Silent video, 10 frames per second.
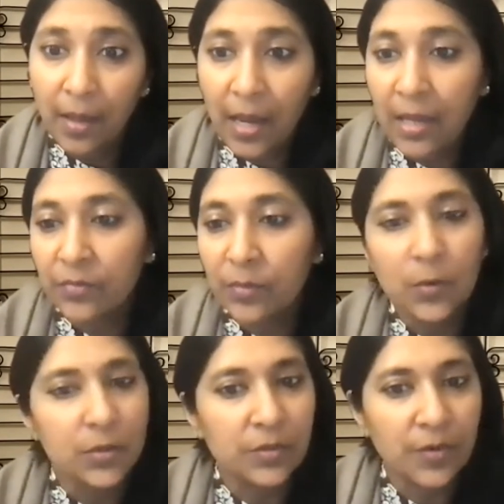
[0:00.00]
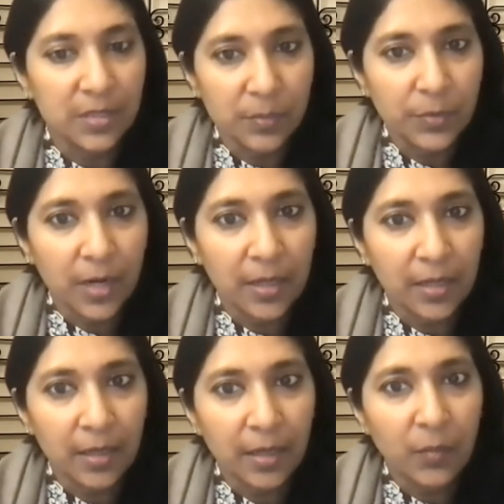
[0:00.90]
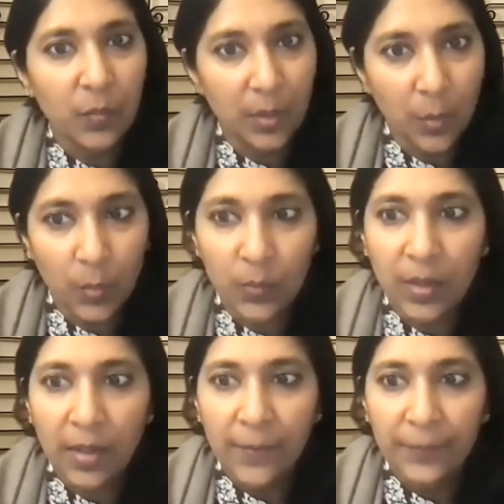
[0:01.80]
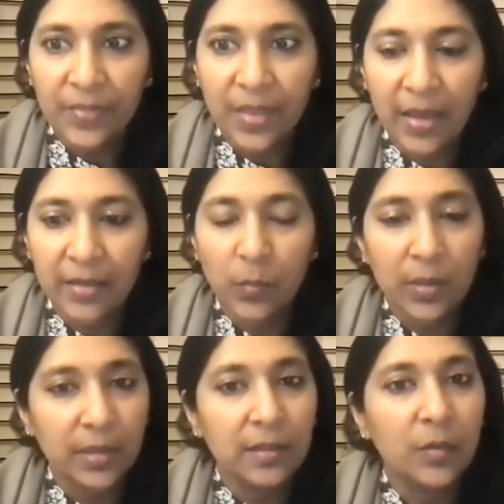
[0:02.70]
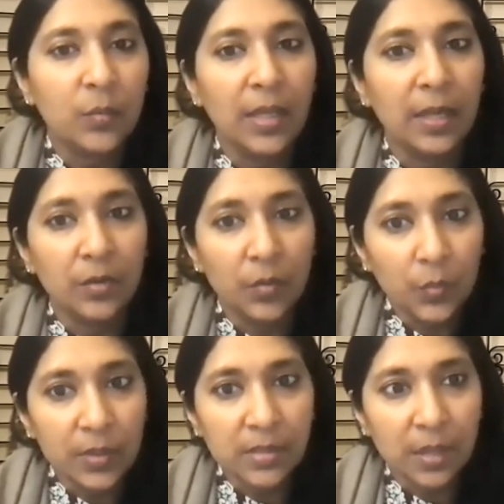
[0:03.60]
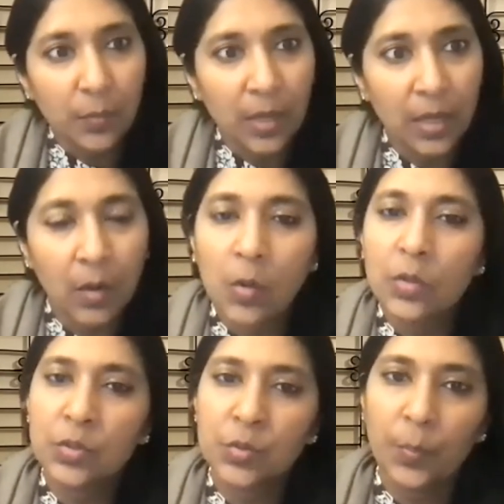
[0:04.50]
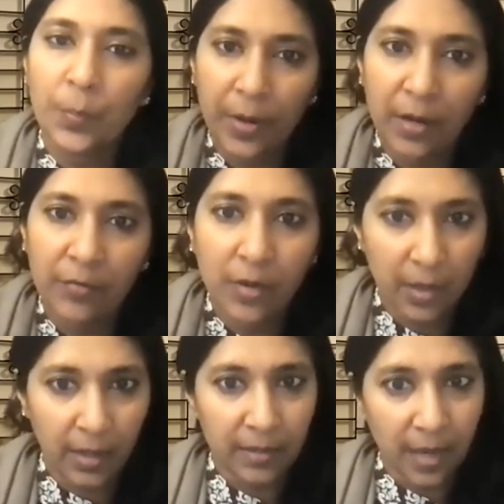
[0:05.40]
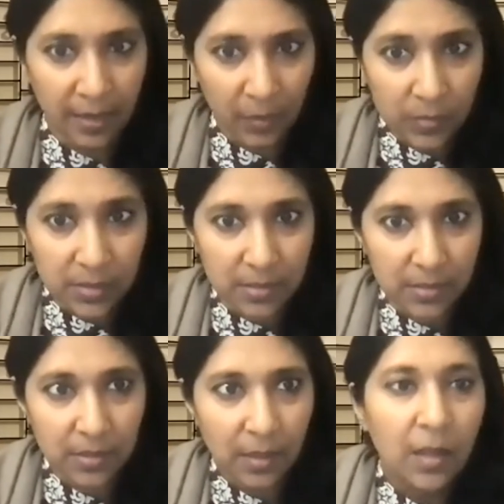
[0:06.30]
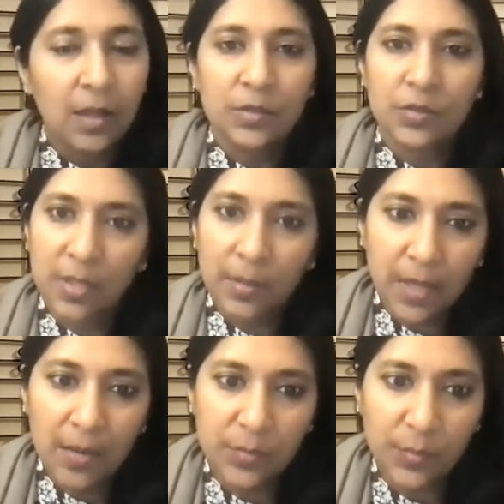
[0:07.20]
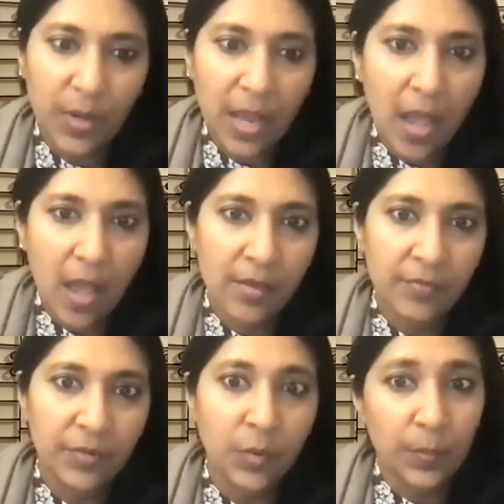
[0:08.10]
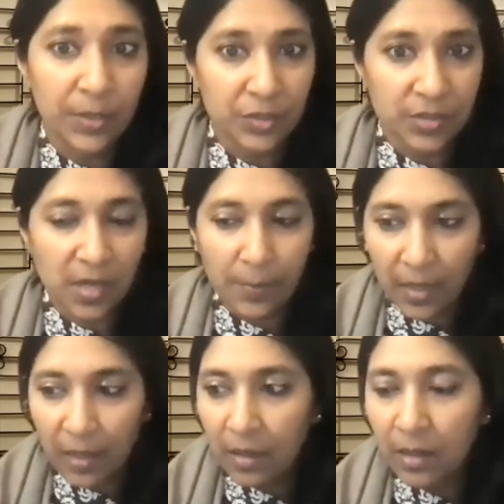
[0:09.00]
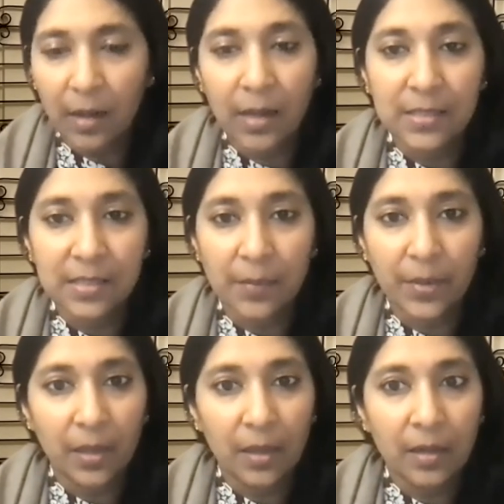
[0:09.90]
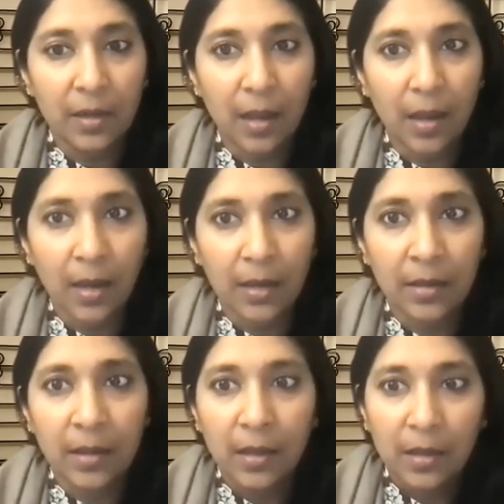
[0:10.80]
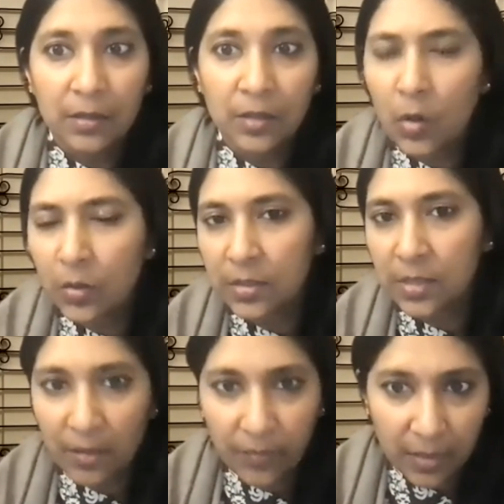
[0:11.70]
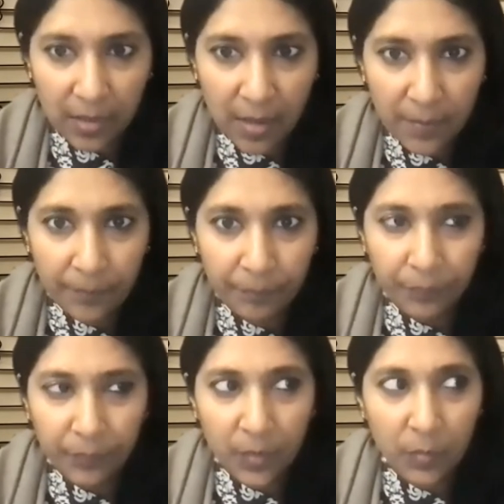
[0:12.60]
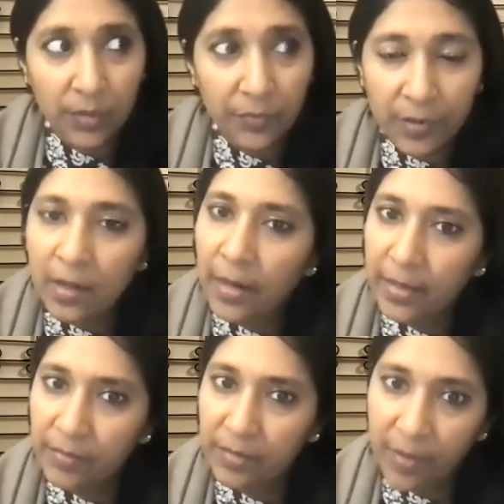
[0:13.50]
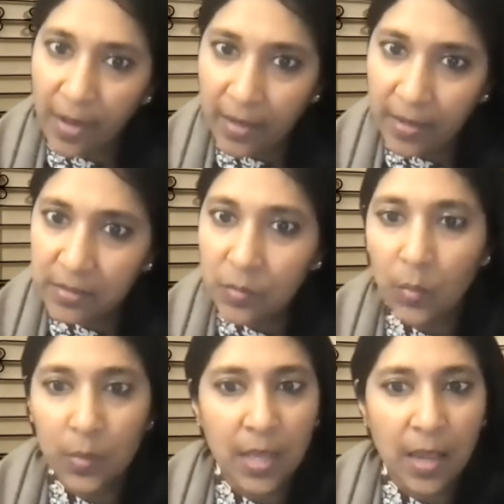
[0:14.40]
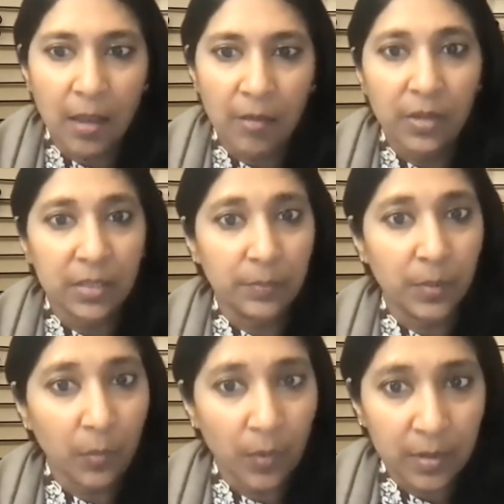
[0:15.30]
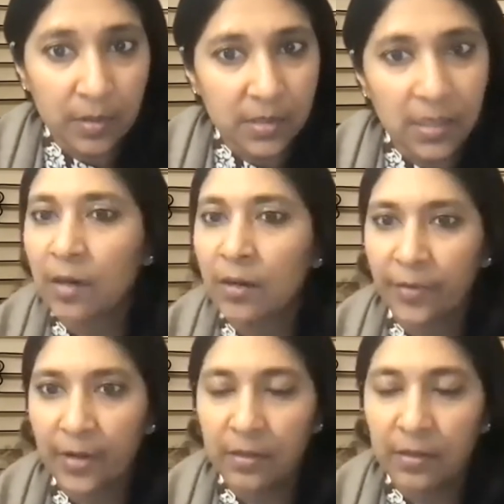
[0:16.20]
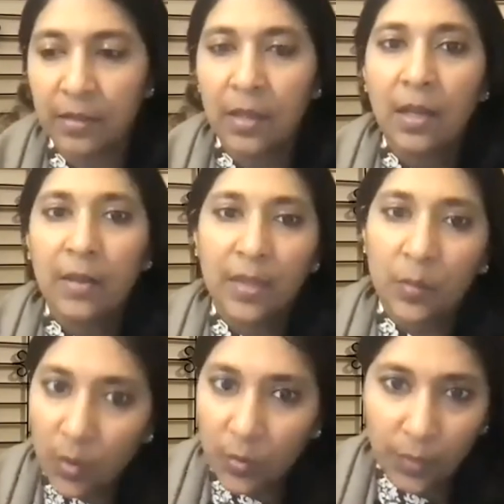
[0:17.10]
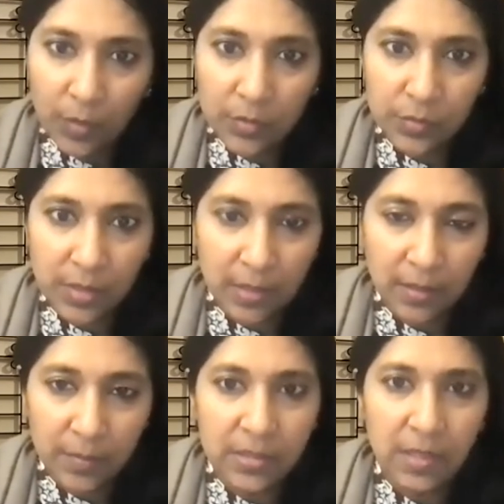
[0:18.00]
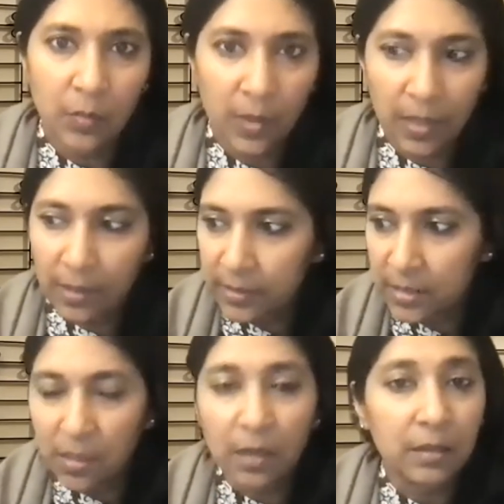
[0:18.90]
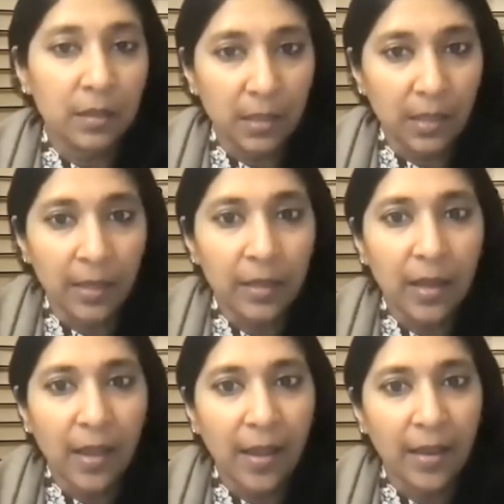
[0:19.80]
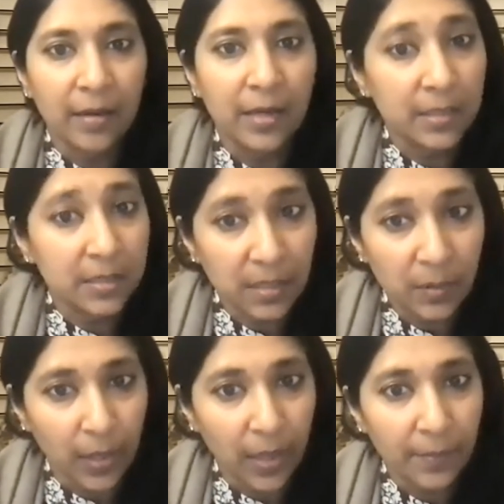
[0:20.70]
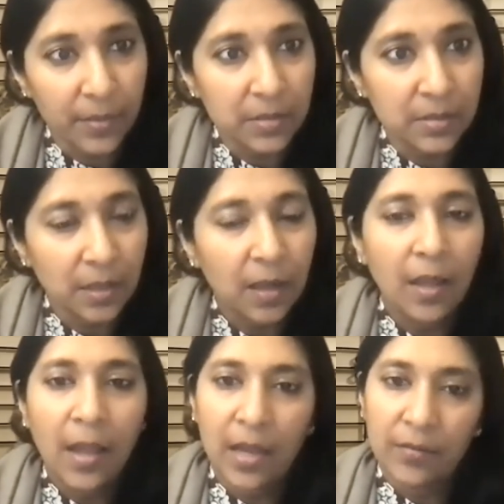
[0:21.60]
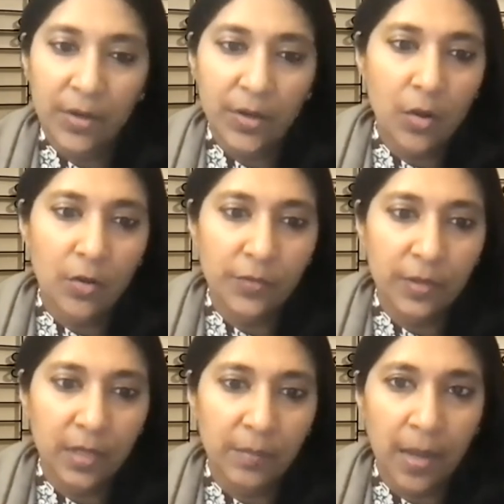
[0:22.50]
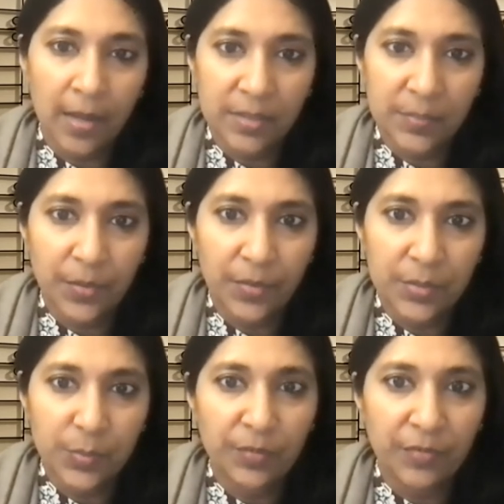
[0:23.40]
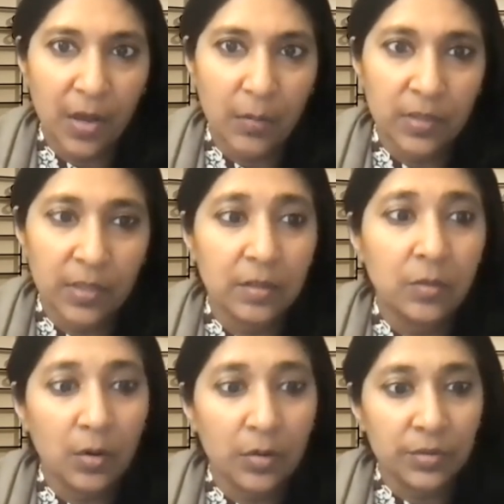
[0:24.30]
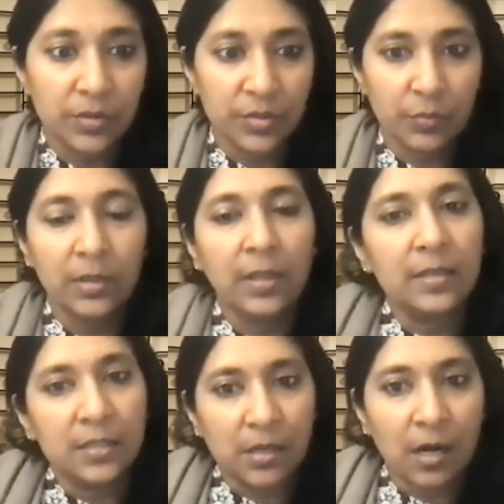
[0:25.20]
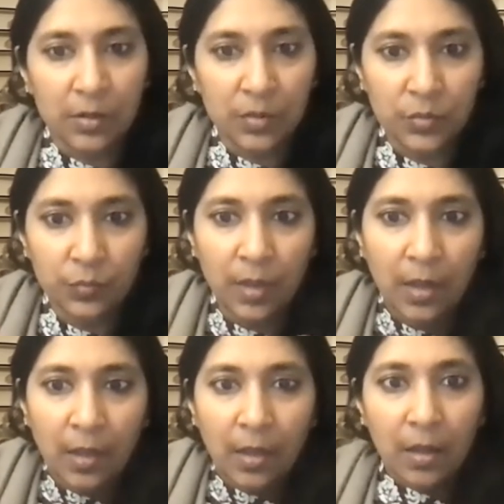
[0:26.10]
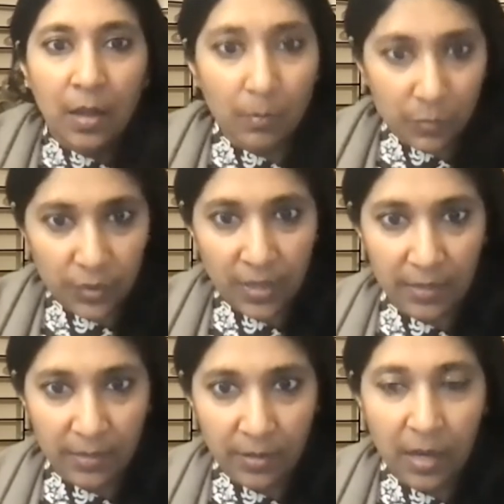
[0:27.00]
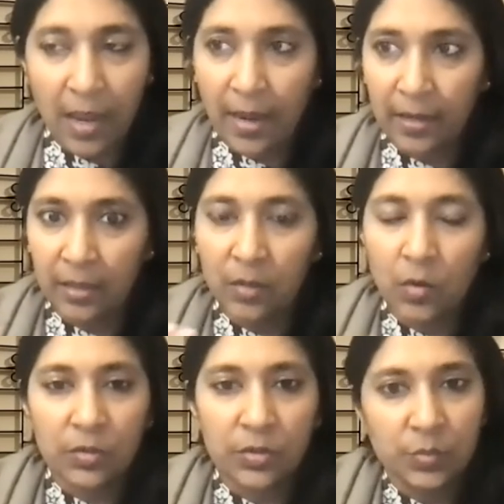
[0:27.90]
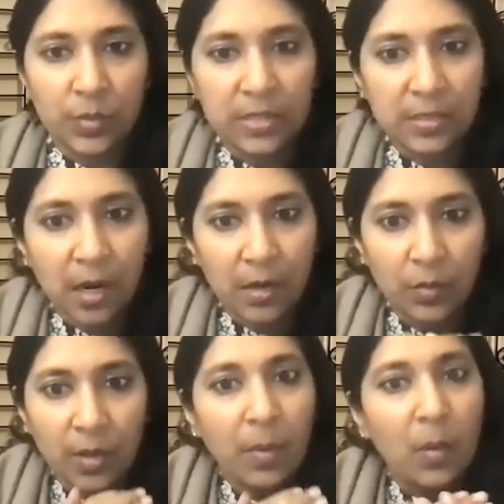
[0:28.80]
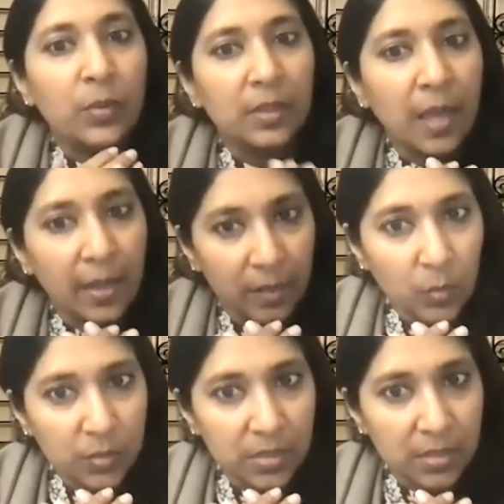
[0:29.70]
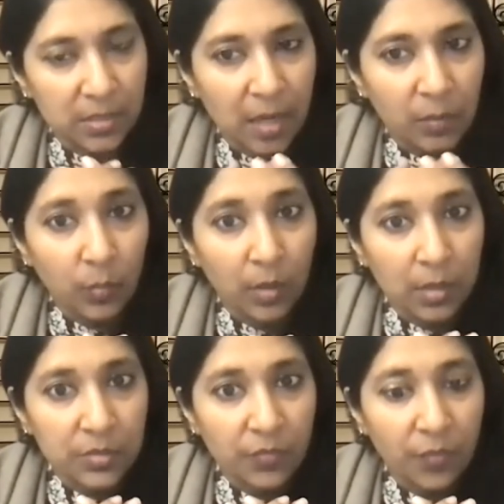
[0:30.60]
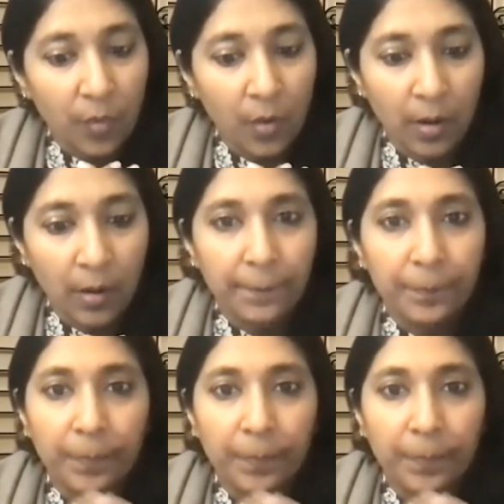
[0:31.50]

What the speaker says: And for most of us in pranic healing, we know that one thing that we can do is that we can also pray for correct diagnosis. So sometimes when we have, patients coming in, clients coming in, and the doctors are giving them, different kind of advice, or they have multiple organs that are affected, then what we also tell them is that, okay, let us start the healing and let us see what happens. And very often in my experience, we found that the doctors will then start to come together, and the doctors will start to come up with a diagnosis that works for